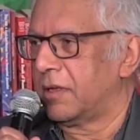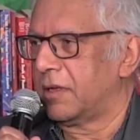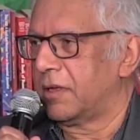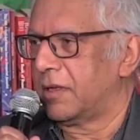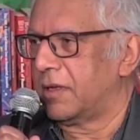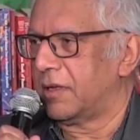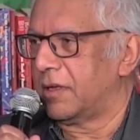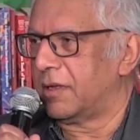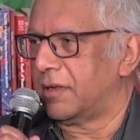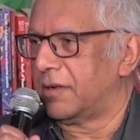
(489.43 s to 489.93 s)

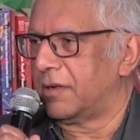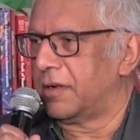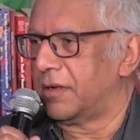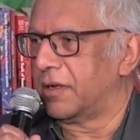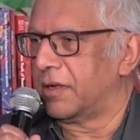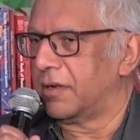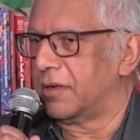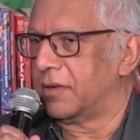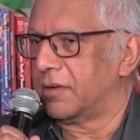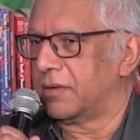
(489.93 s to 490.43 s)
and
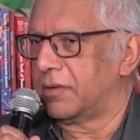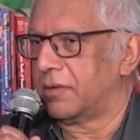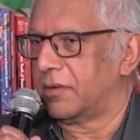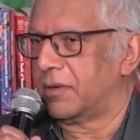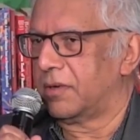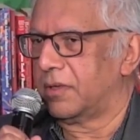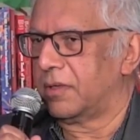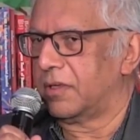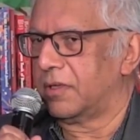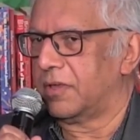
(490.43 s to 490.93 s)

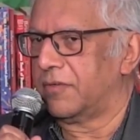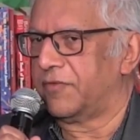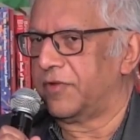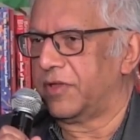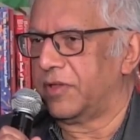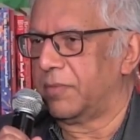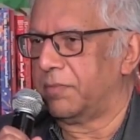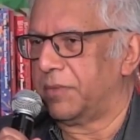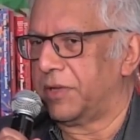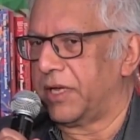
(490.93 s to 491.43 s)
lived
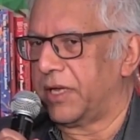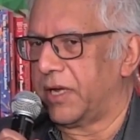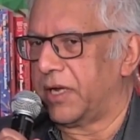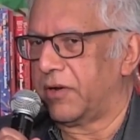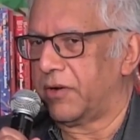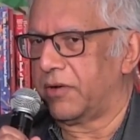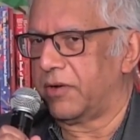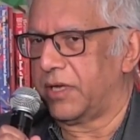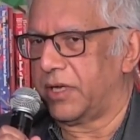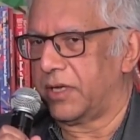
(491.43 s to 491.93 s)
in the Bay
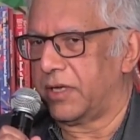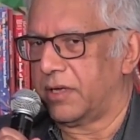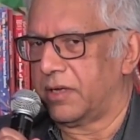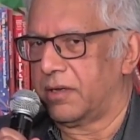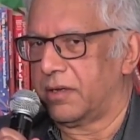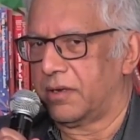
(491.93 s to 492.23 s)
Area